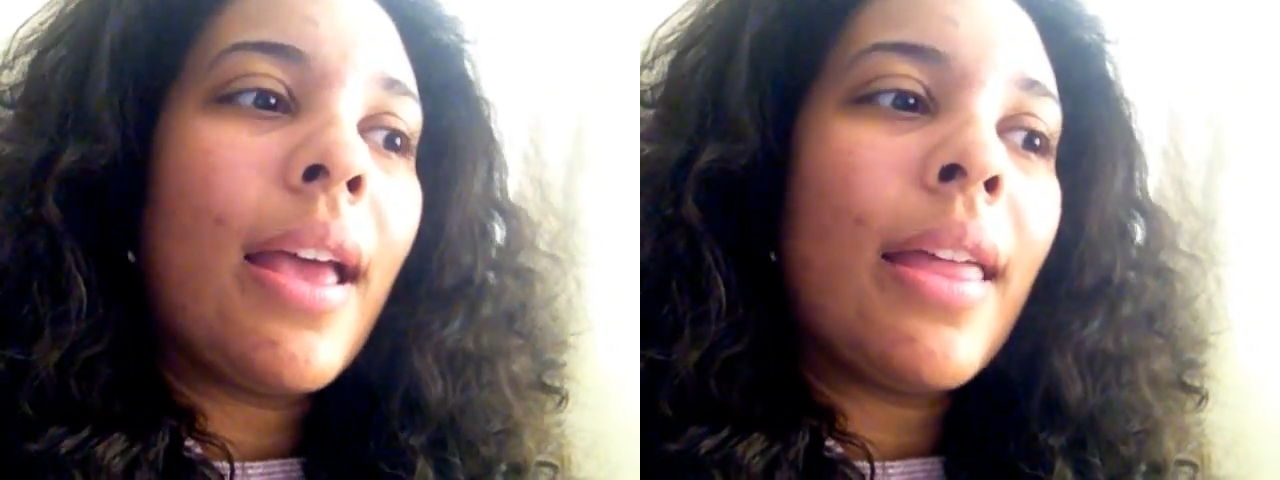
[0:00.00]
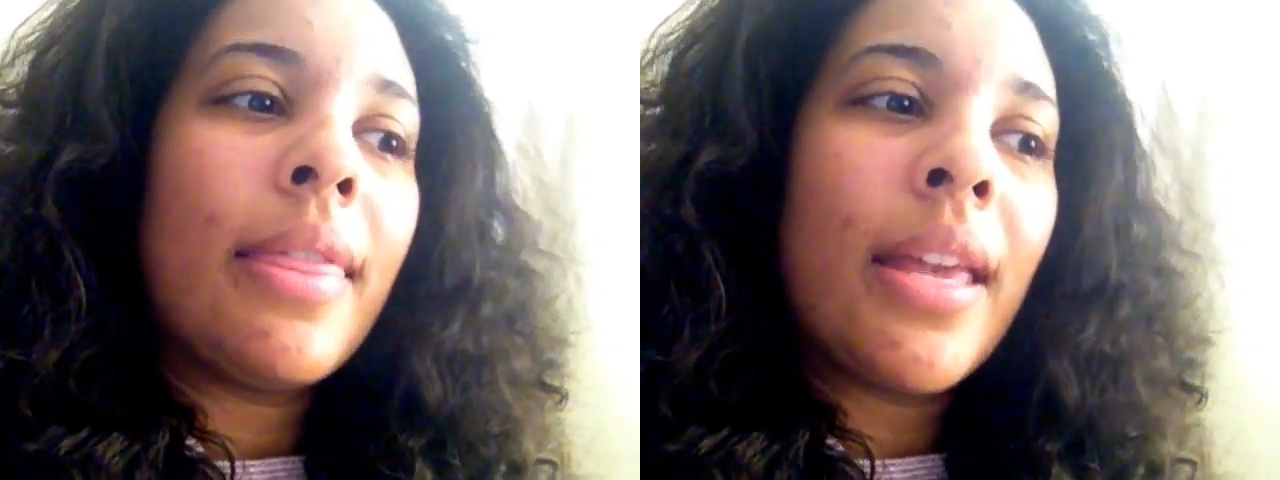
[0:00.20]

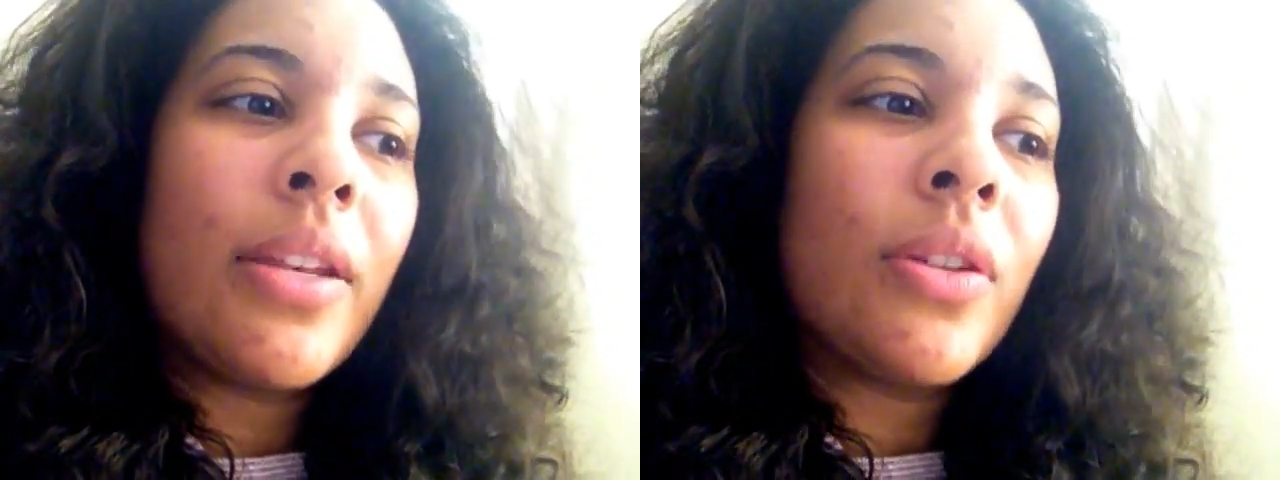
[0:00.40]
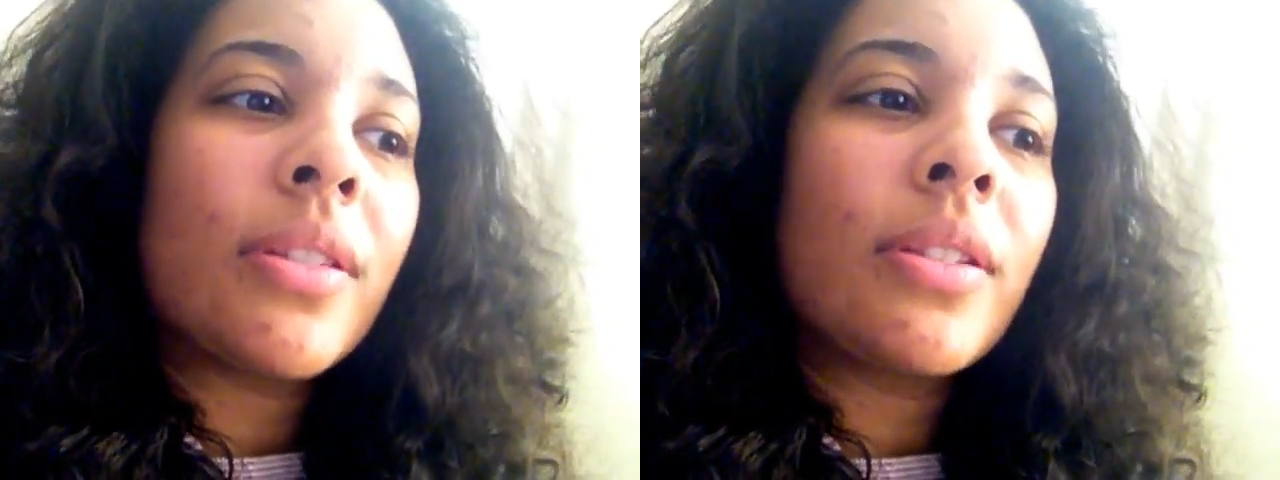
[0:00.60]

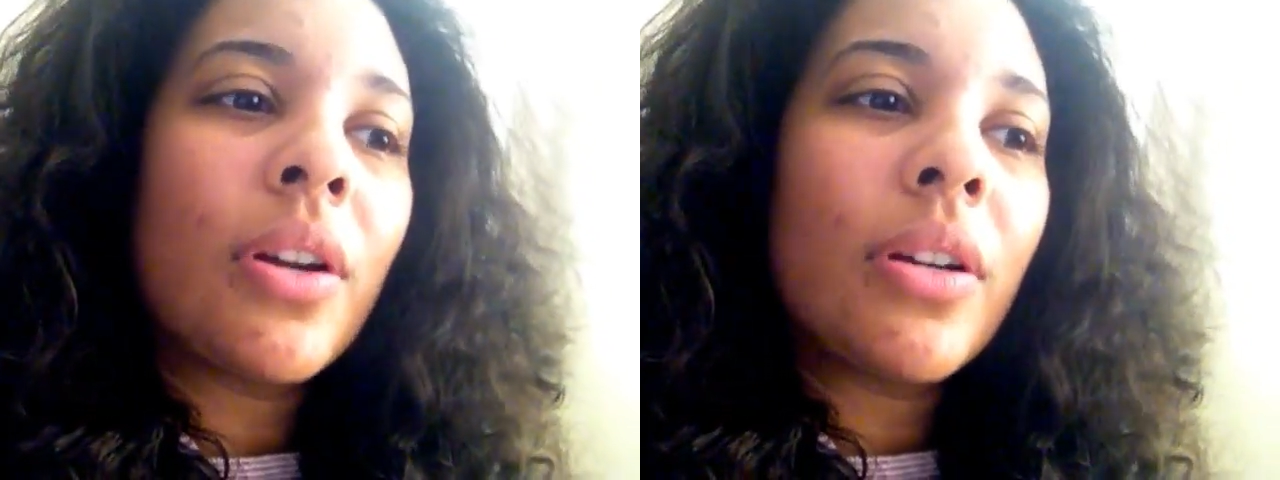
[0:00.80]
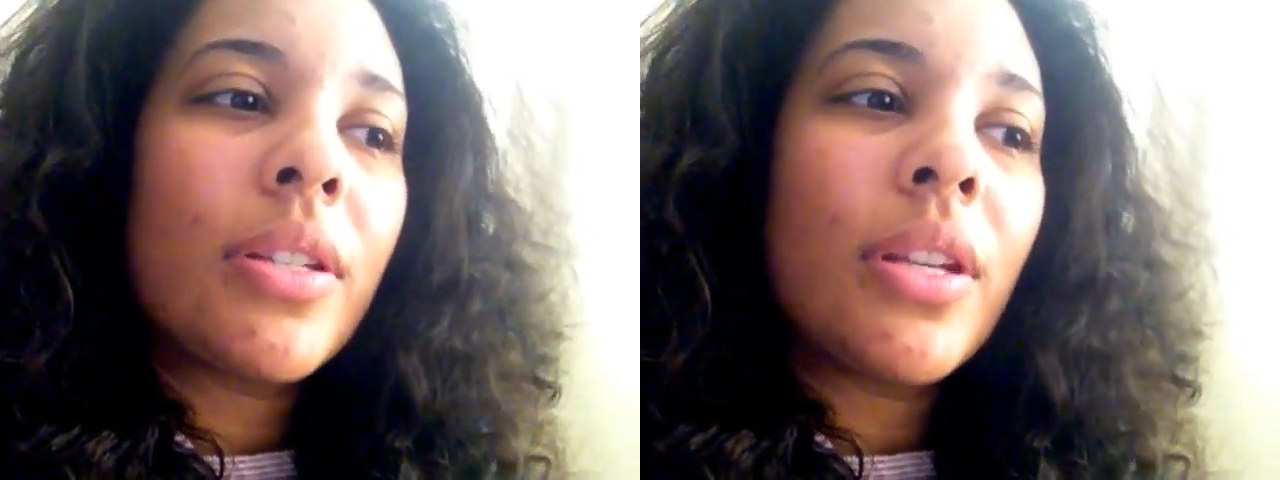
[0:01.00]
then you'll
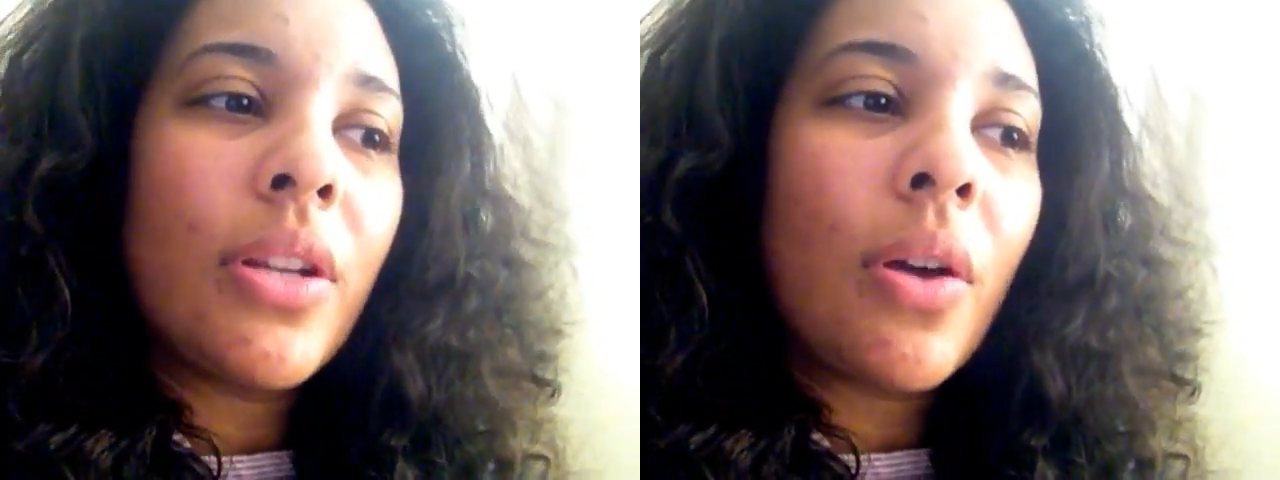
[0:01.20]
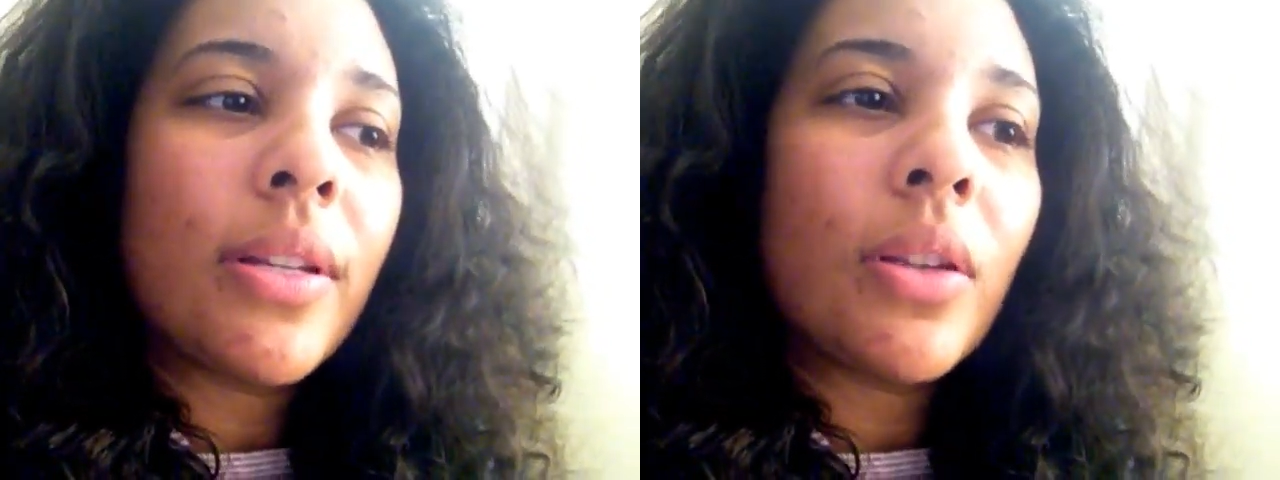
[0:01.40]
start to
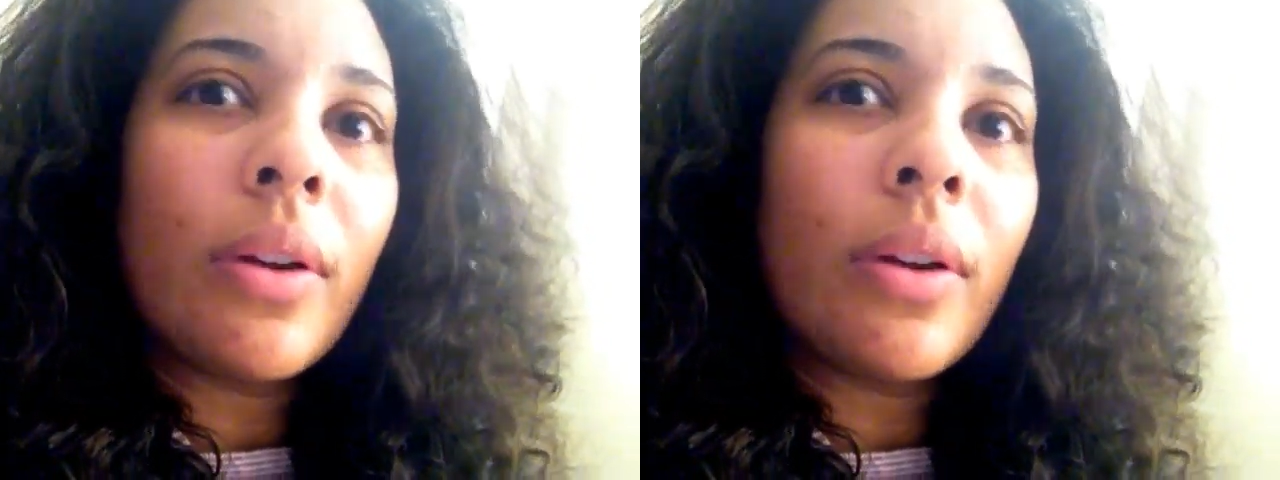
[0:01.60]
notice,